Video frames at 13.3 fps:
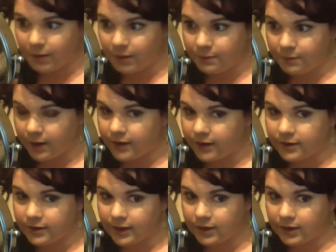my breath
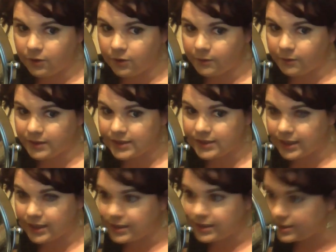like I normally
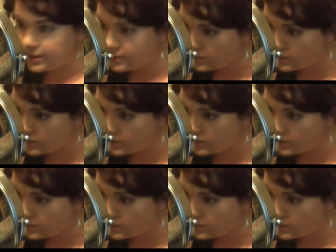did.